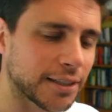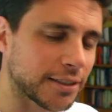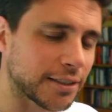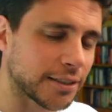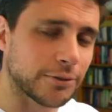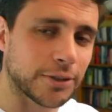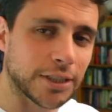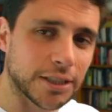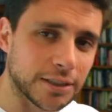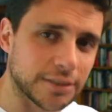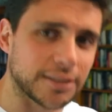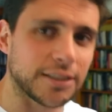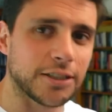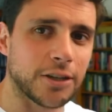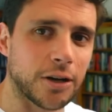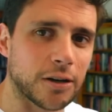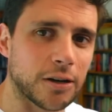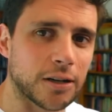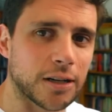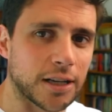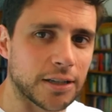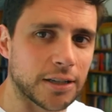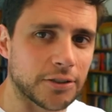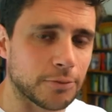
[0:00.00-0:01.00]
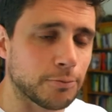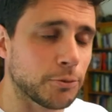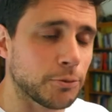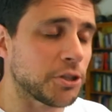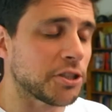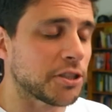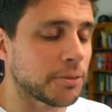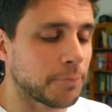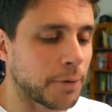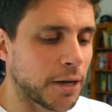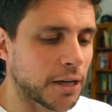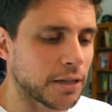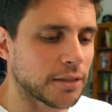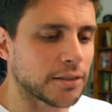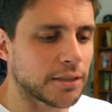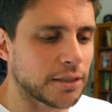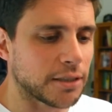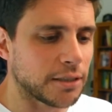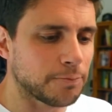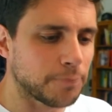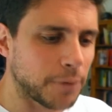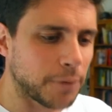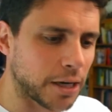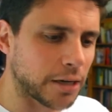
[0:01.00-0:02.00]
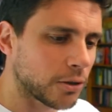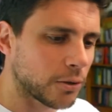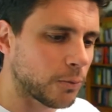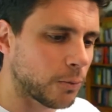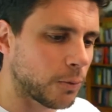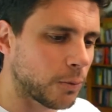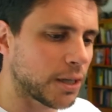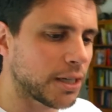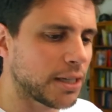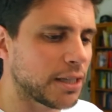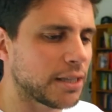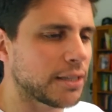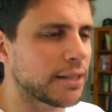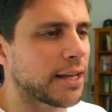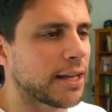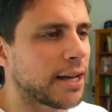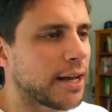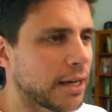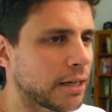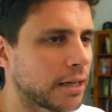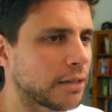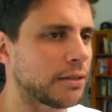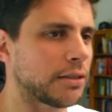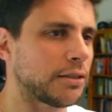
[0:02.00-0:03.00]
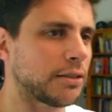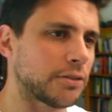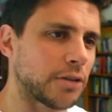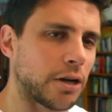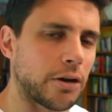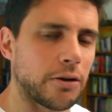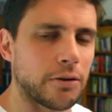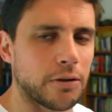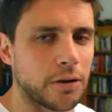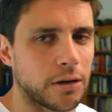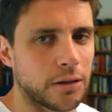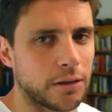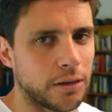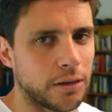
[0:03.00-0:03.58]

a real decolonized municipality. Byron, what the hell is going on there?